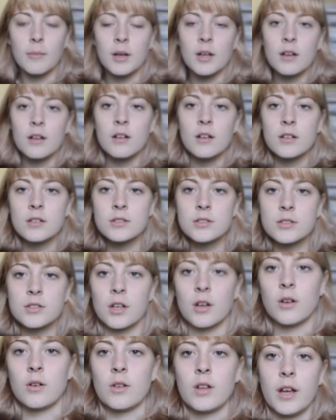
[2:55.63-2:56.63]
in.
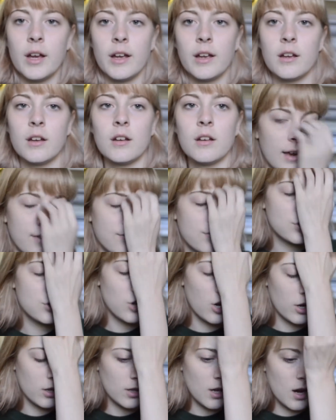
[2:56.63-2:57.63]
So, like, I'm
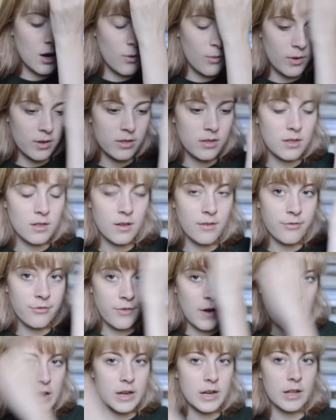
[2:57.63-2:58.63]
struggling with
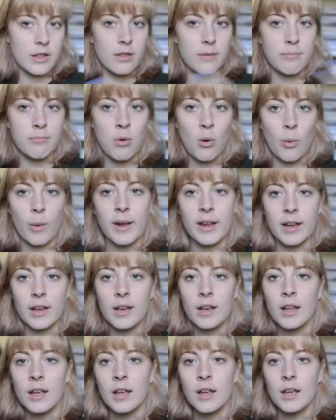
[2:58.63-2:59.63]
finding the point
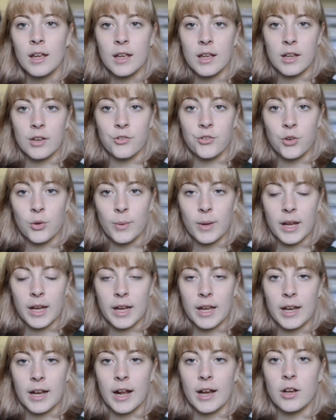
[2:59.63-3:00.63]
in doing
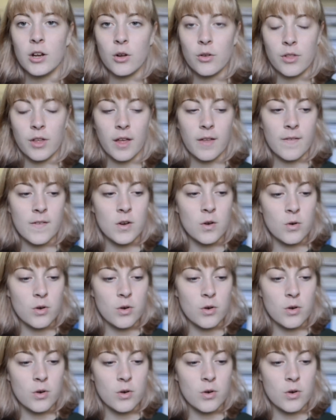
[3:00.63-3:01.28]
it. And I know that